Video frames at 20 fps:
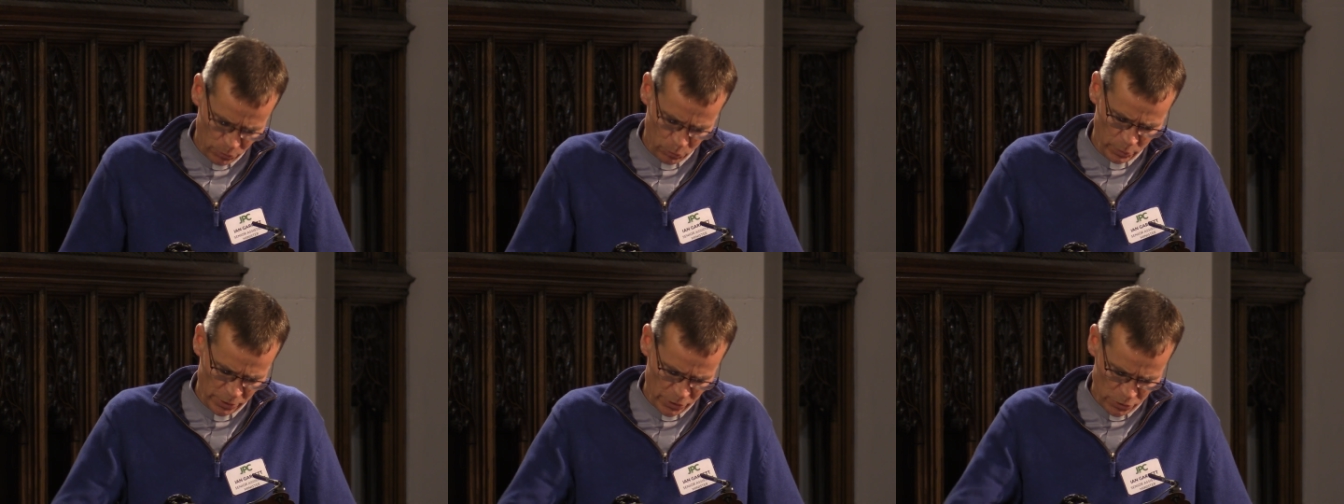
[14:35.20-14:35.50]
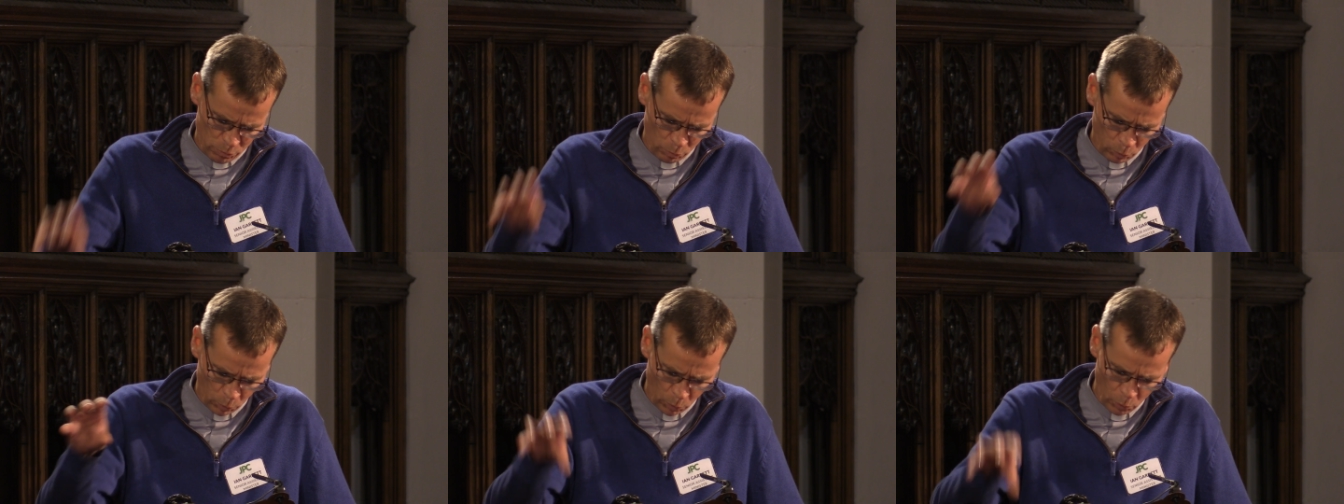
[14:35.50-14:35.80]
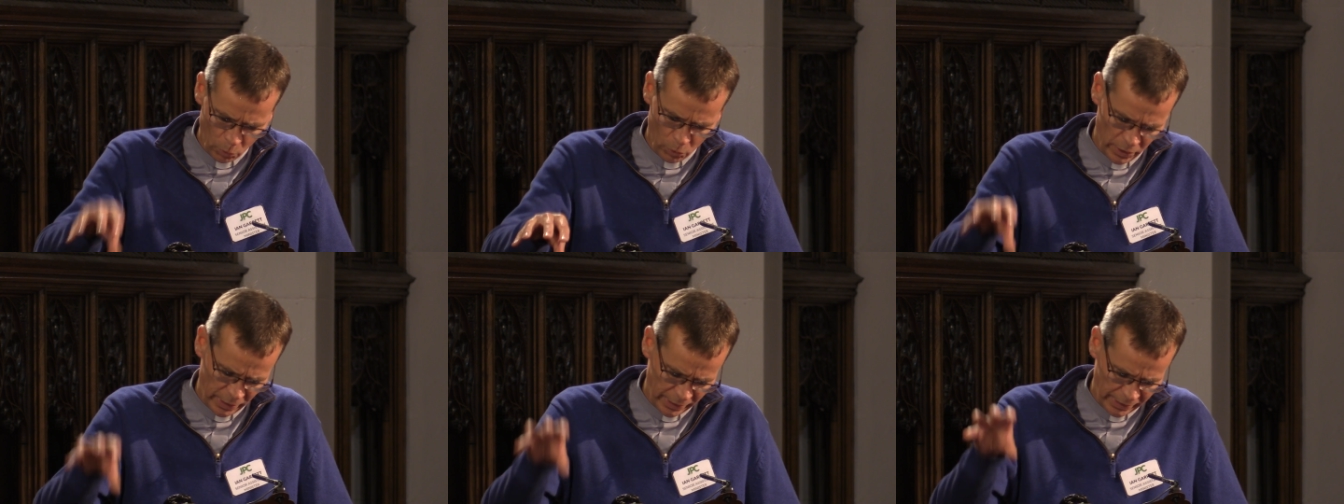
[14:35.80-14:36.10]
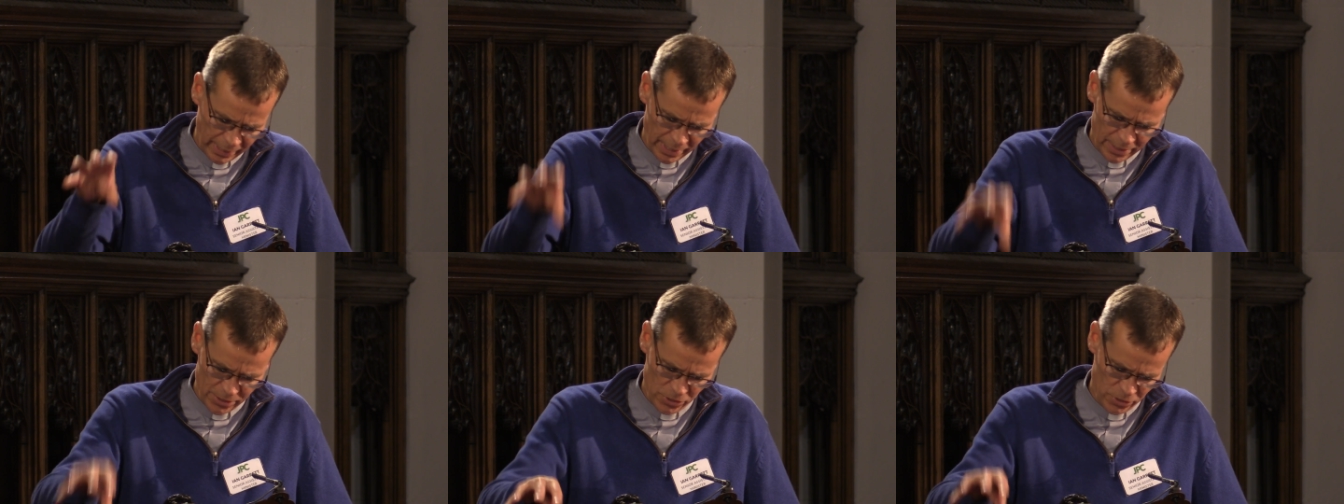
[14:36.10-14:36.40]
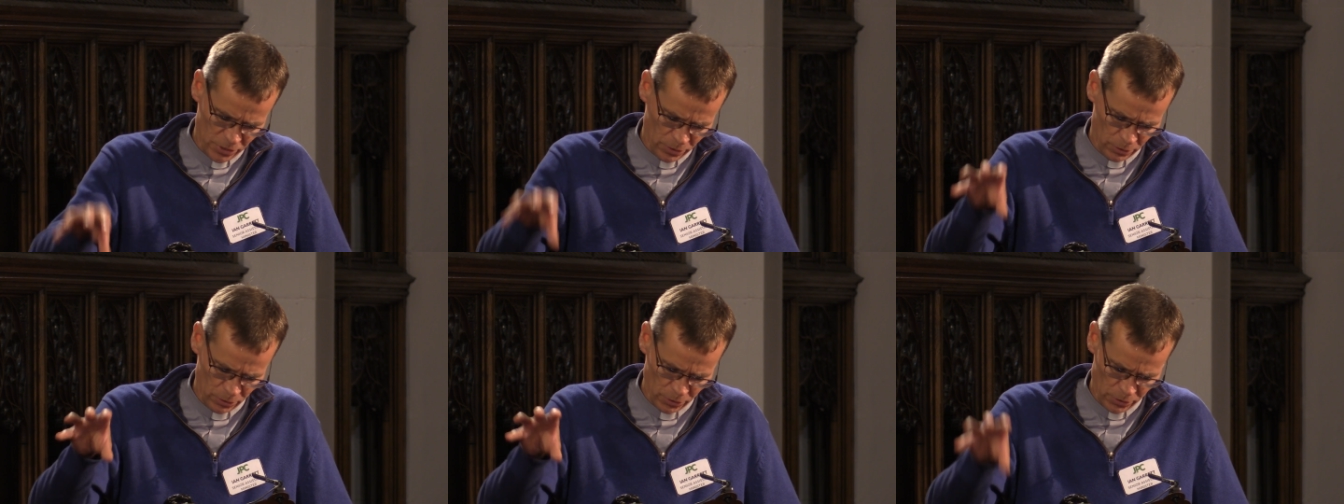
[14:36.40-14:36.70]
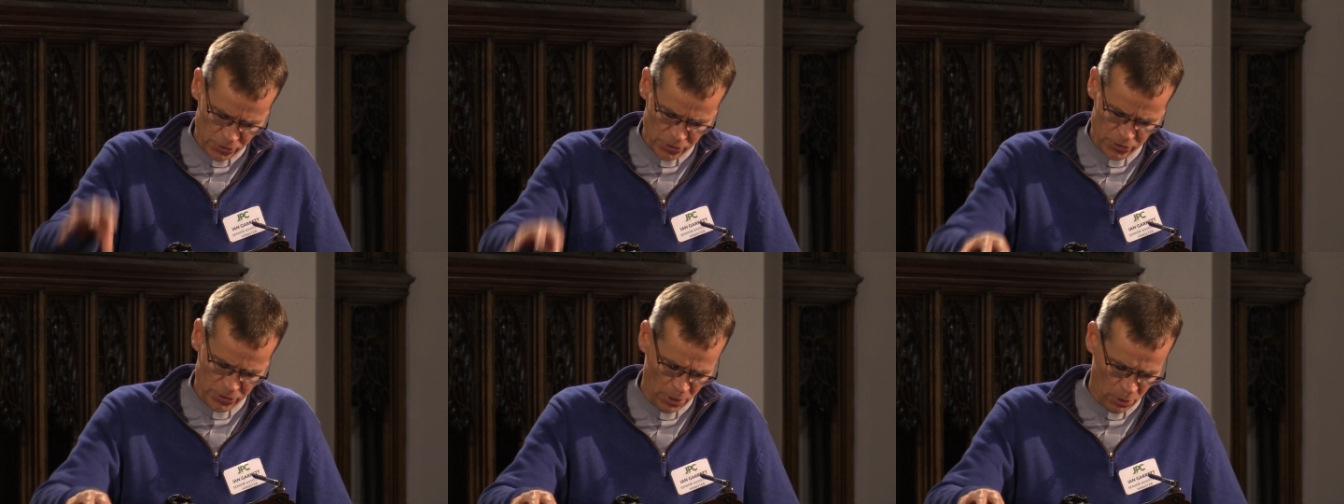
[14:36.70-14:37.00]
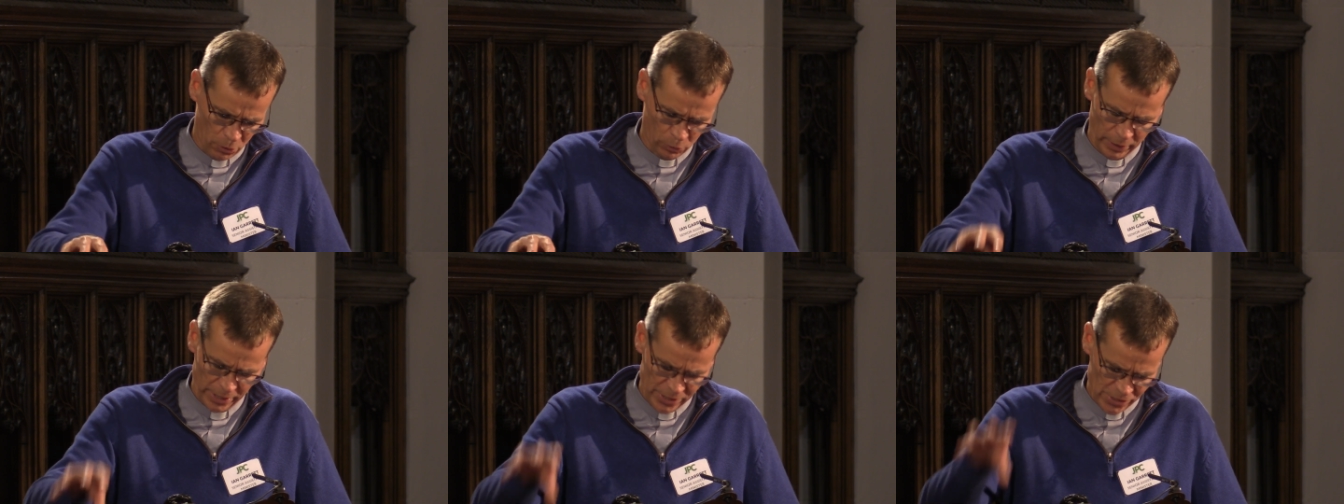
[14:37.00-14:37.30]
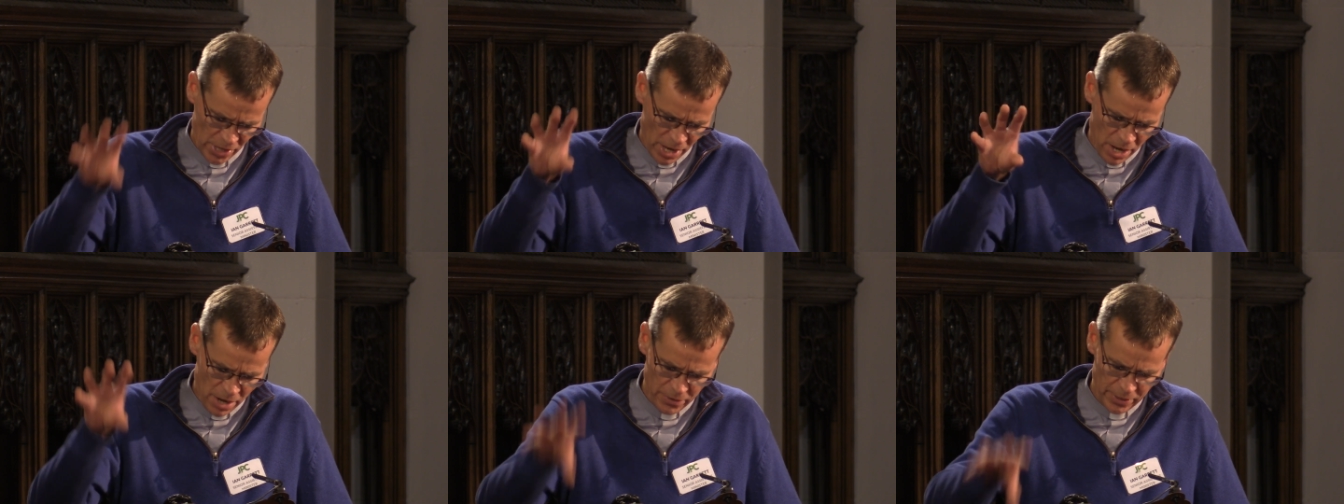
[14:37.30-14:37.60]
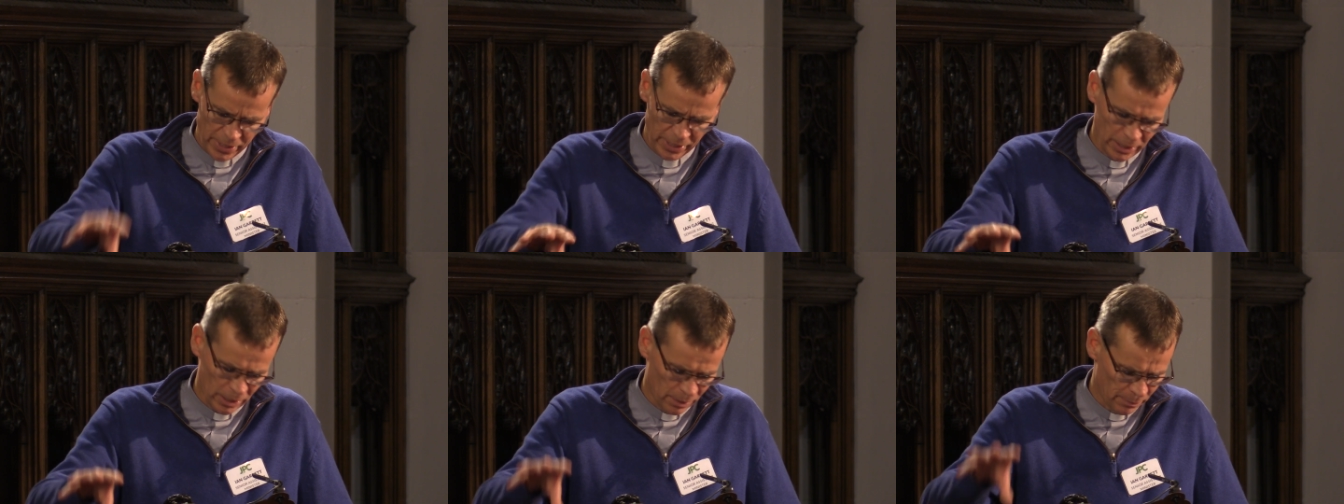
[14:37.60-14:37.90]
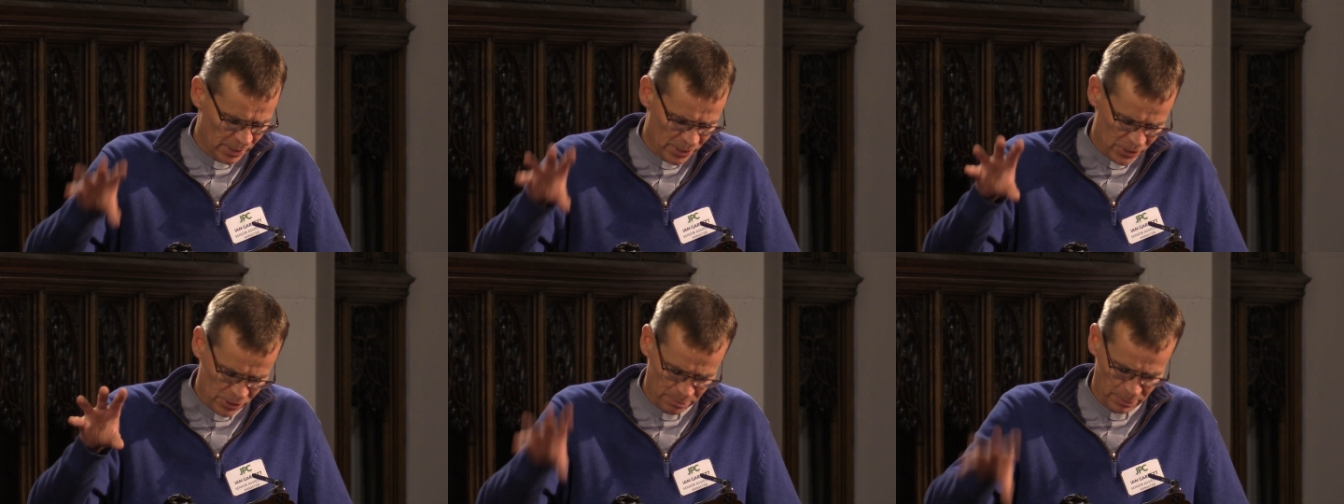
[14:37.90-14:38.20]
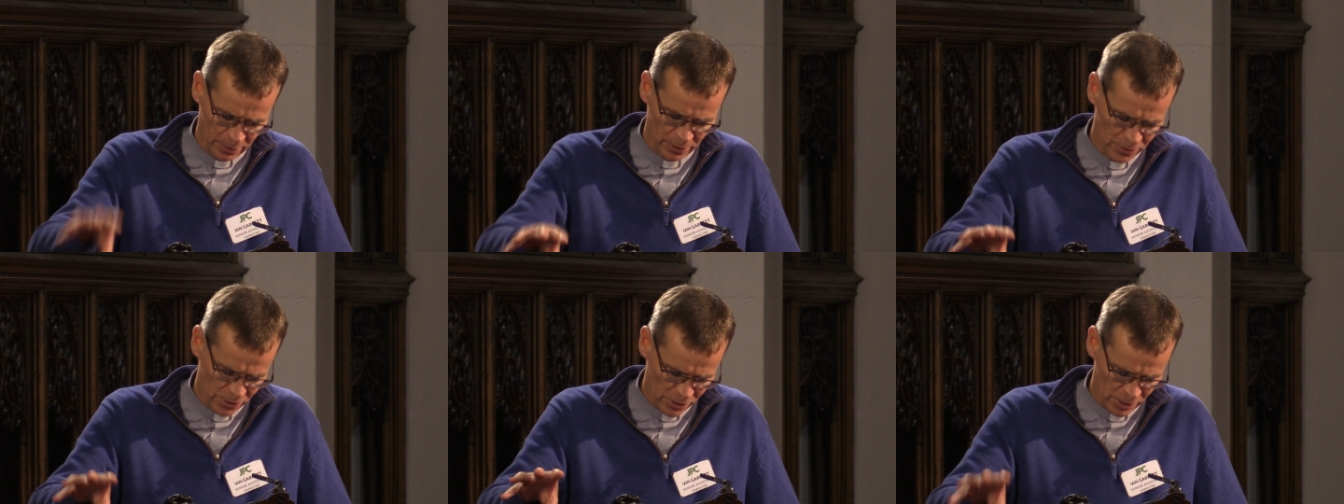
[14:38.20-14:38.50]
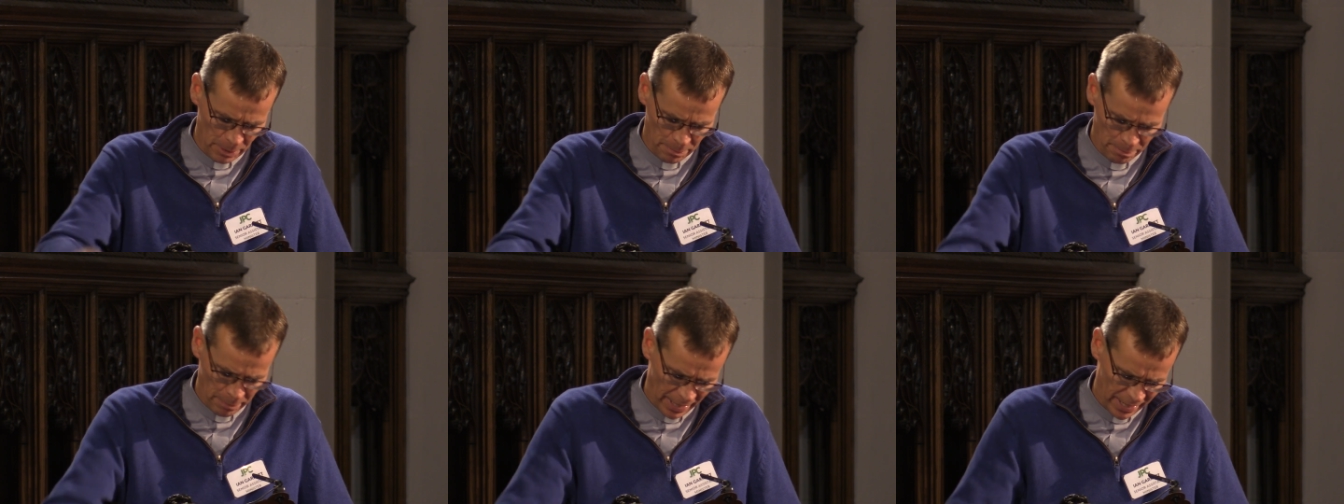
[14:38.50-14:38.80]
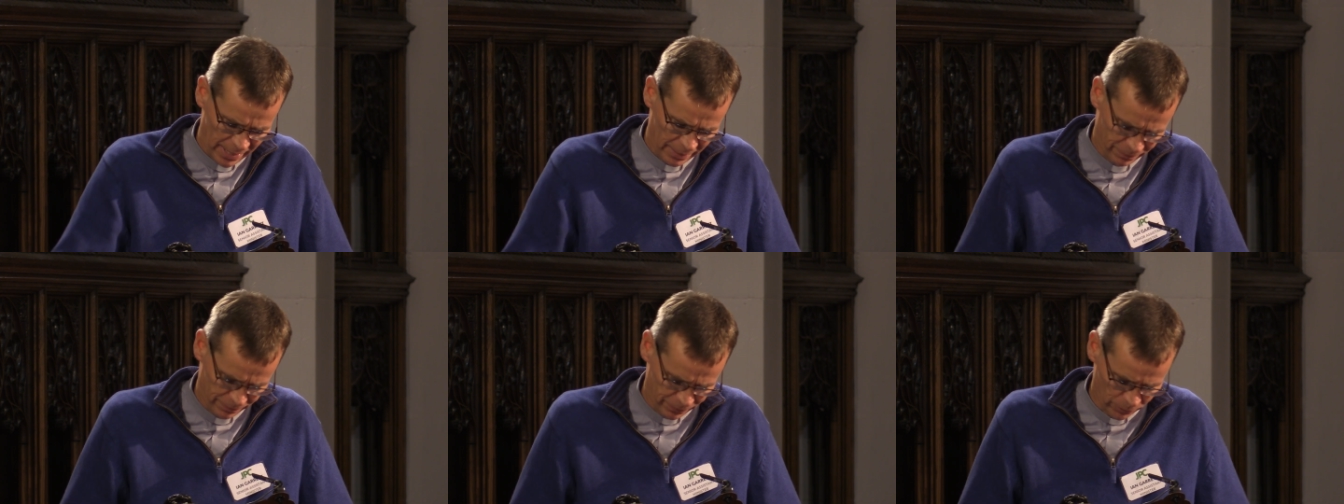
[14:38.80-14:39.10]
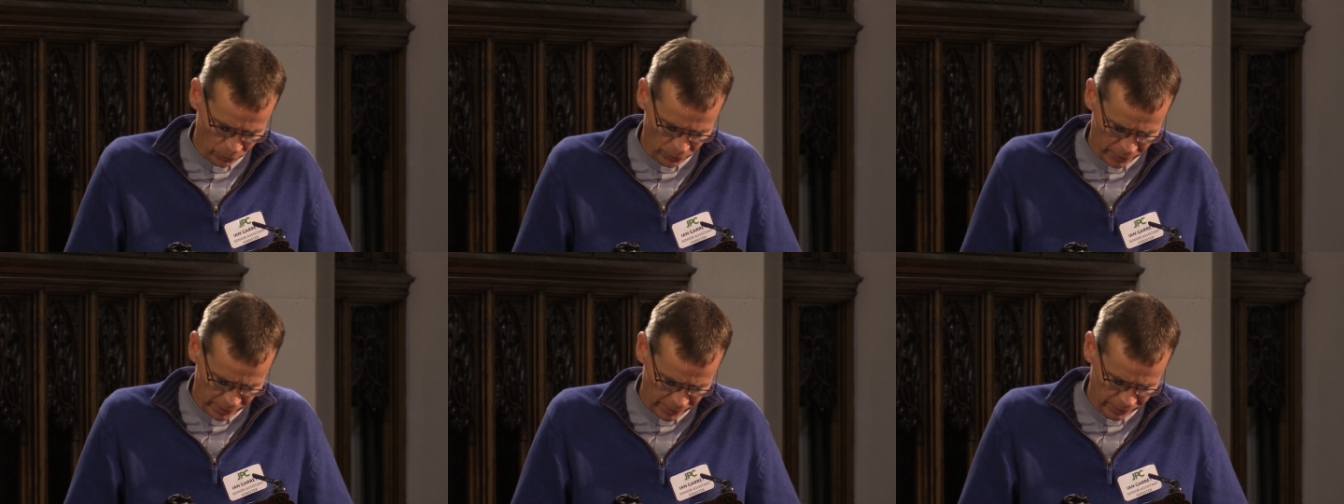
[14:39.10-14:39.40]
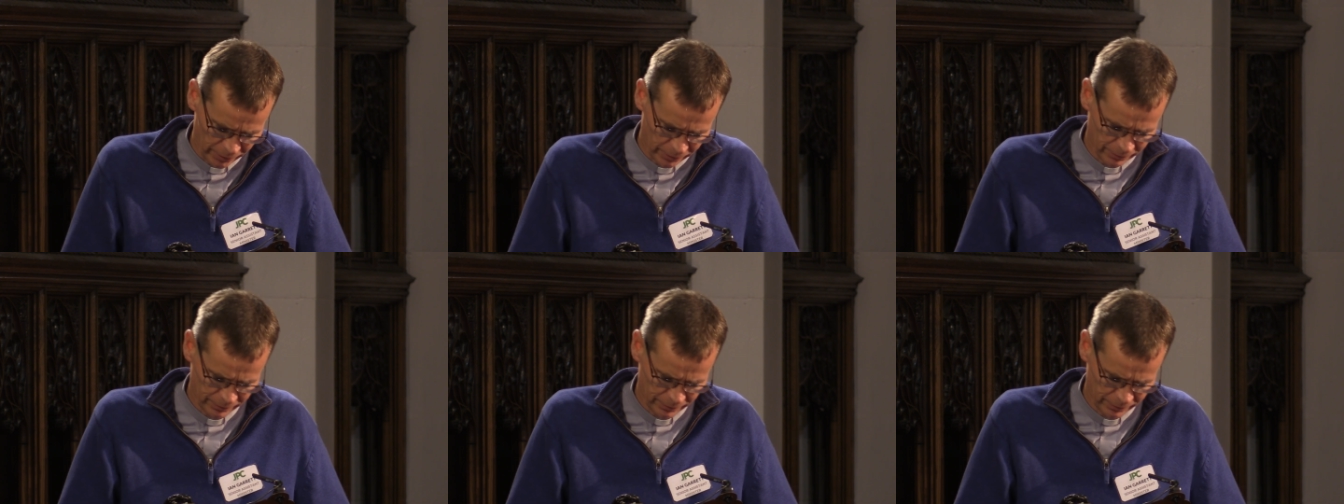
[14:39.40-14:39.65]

which war against your soul. That's only going to be spiritually bad for you.